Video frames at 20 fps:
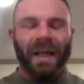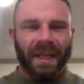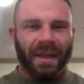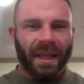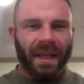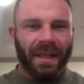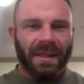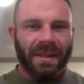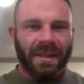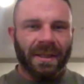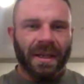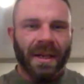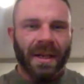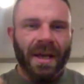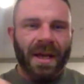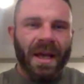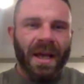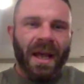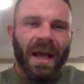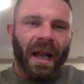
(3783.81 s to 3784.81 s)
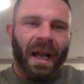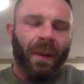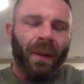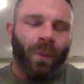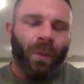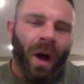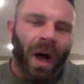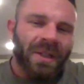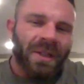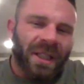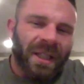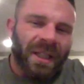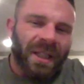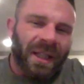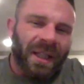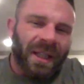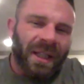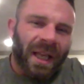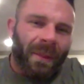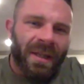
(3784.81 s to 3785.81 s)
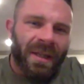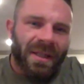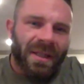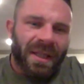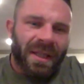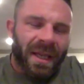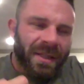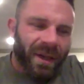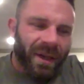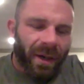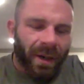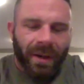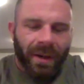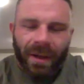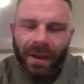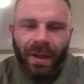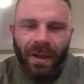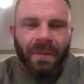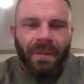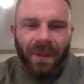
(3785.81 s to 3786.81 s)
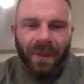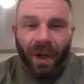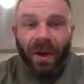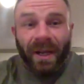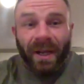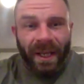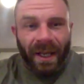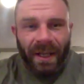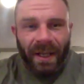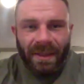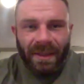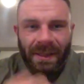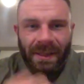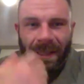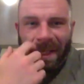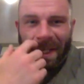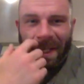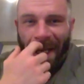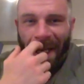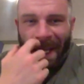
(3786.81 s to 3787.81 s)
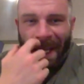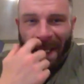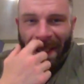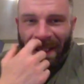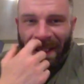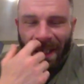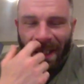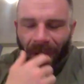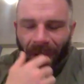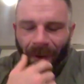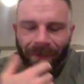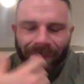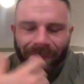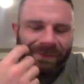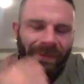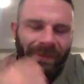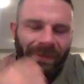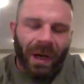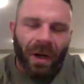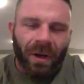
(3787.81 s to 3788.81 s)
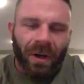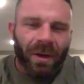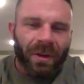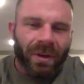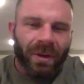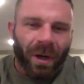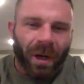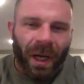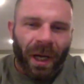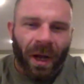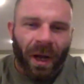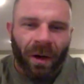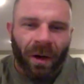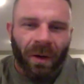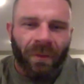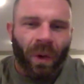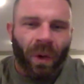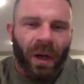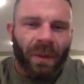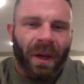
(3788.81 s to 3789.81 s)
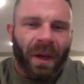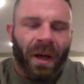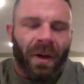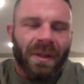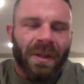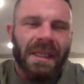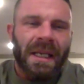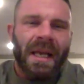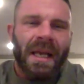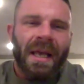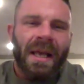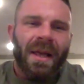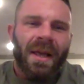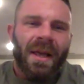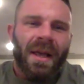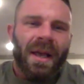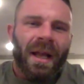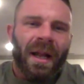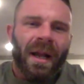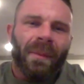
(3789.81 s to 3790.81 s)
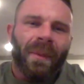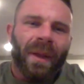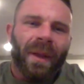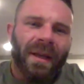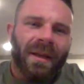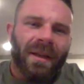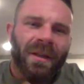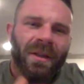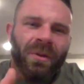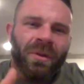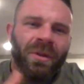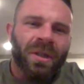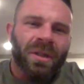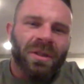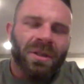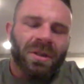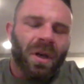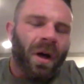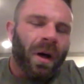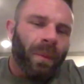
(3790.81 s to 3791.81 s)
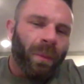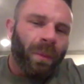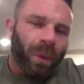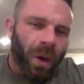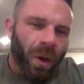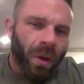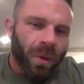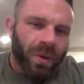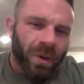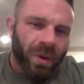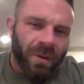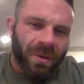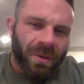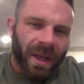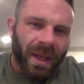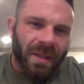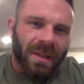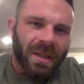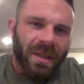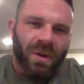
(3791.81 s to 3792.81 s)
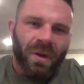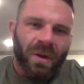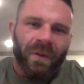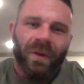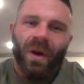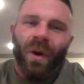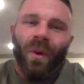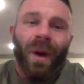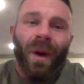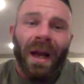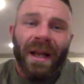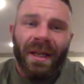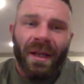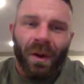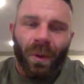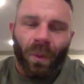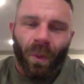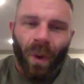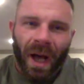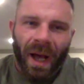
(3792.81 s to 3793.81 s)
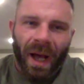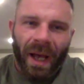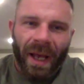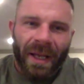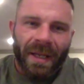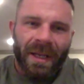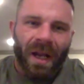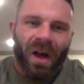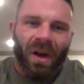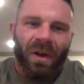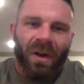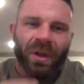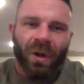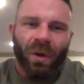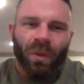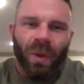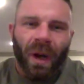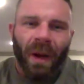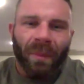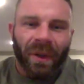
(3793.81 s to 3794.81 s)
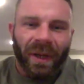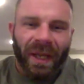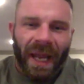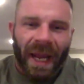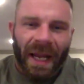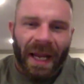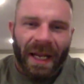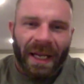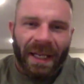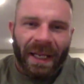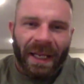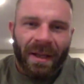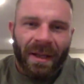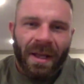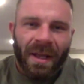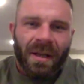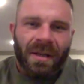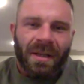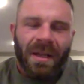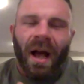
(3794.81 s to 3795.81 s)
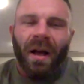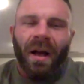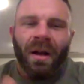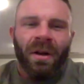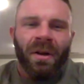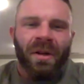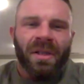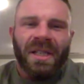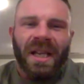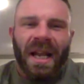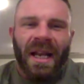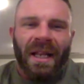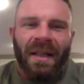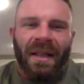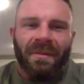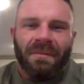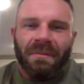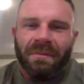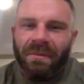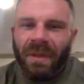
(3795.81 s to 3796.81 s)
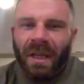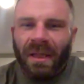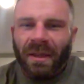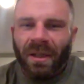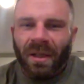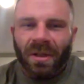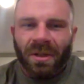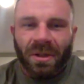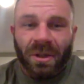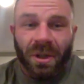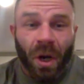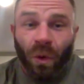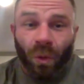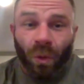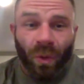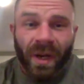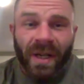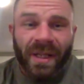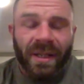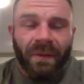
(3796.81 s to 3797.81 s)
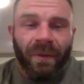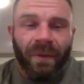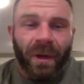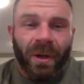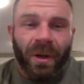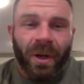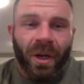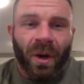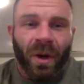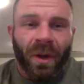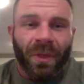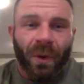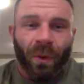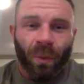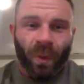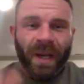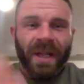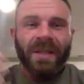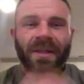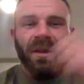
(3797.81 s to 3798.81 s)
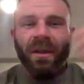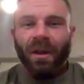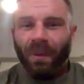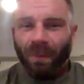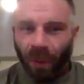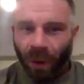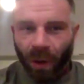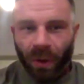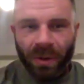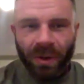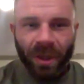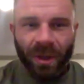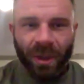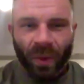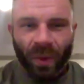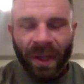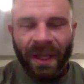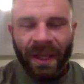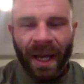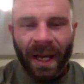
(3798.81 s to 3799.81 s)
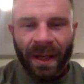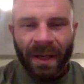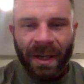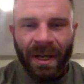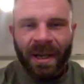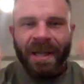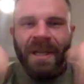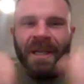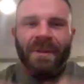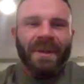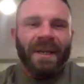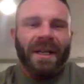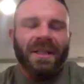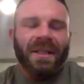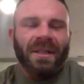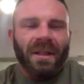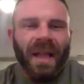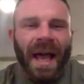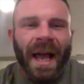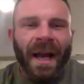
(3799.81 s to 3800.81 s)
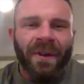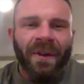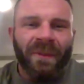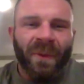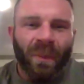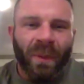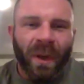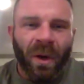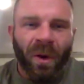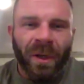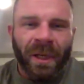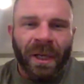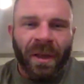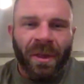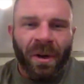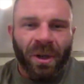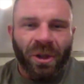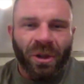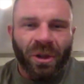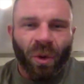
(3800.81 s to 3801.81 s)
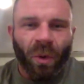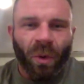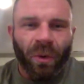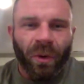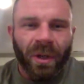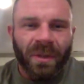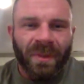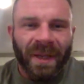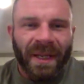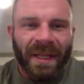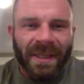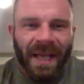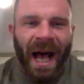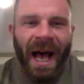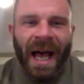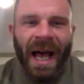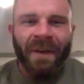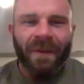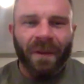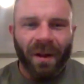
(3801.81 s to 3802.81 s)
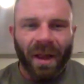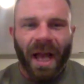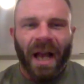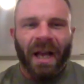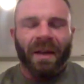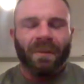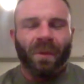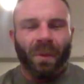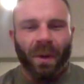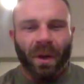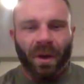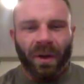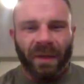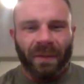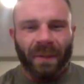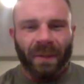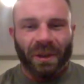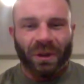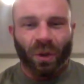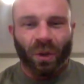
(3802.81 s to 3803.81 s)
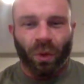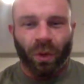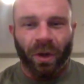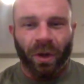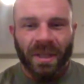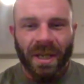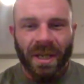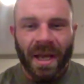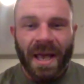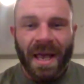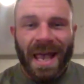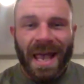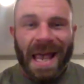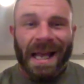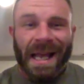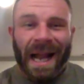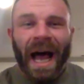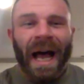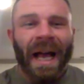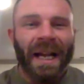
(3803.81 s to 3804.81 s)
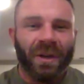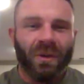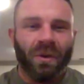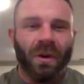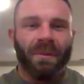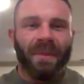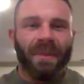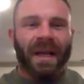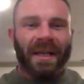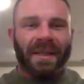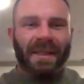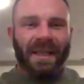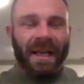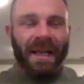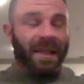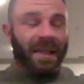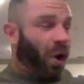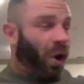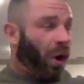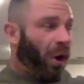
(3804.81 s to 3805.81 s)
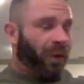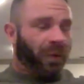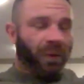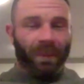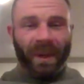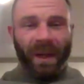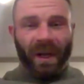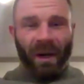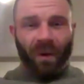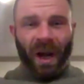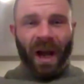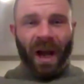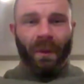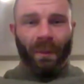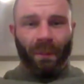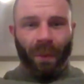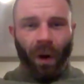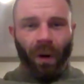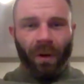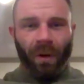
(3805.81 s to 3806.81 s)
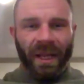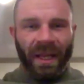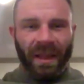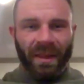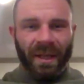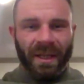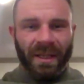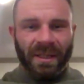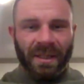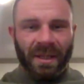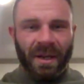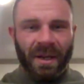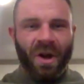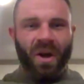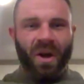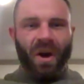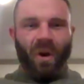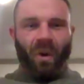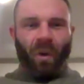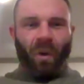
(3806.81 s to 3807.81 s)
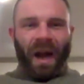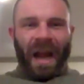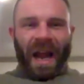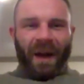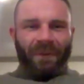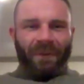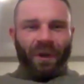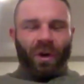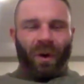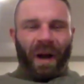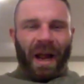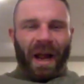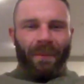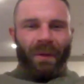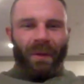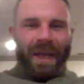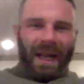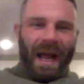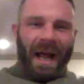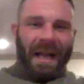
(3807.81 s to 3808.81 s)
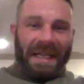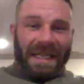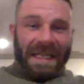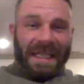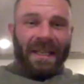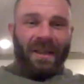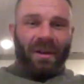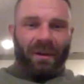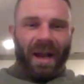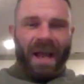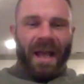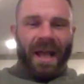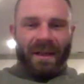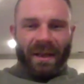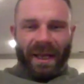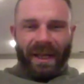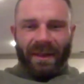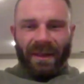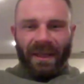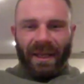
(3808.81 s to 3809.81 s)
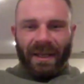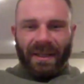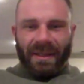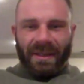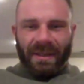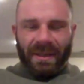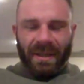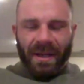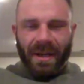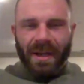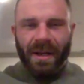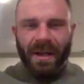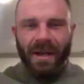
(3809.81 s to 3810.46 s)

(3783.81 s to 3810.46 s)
like this. And I'm watching them, and these kids they're kids, and 130, 140 pounds. And I'm like, you just saw a pro do this and you have no idea why. And now you're replicating it, not understanding that there's no reason for you to do it. The reason the pros are doing that is because of lack of mobility in their shoulders, because I have a lack of mobility in my shoulders. And I do it because it's hard for me to grab a bar like this, or I have to grab like on either end like this.